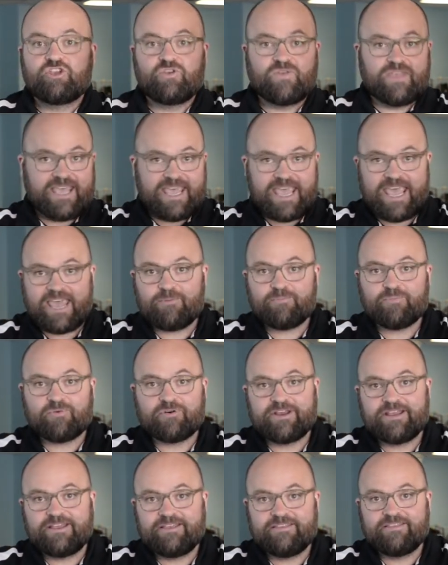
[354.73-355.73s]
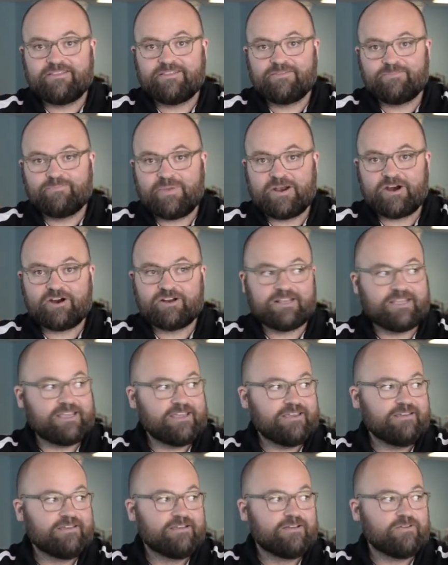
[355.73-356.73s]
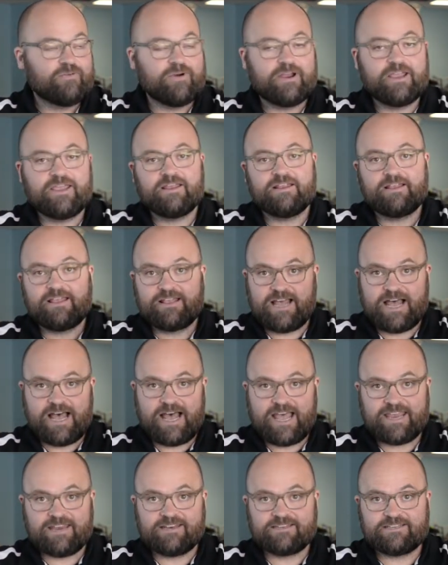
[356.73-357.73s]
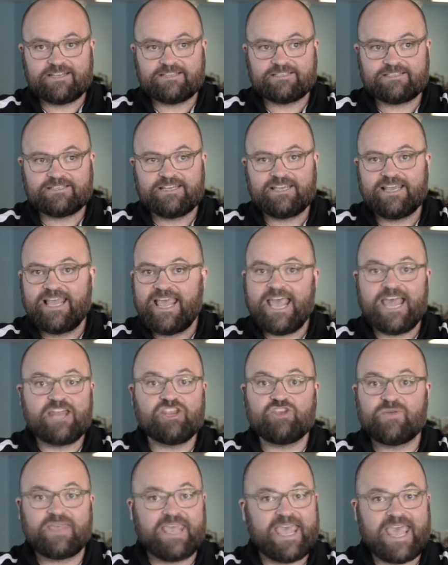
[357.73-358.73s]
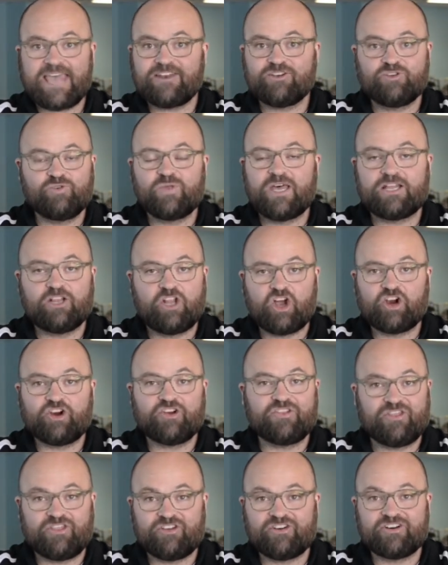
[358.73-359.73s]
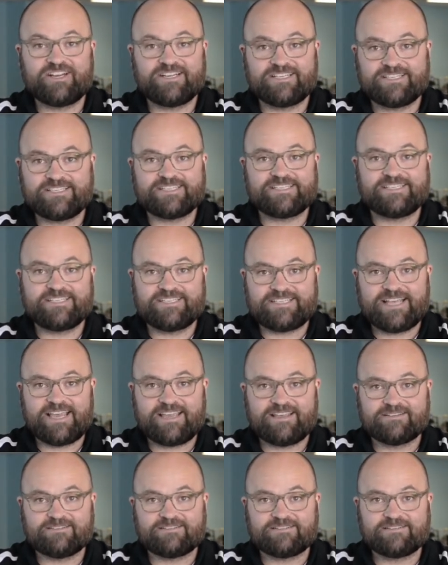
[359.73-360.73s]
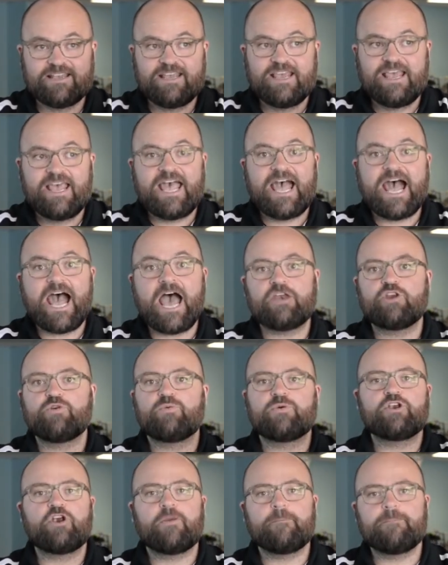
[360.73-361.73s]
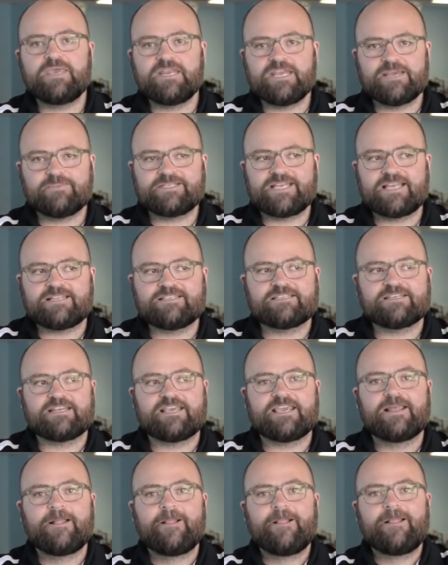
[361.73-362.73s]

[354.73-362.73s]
can't breathe, barely, right? High intensity, and you can't do that longer than 30 to 60 seconds. How do you know when you're at medium intensity?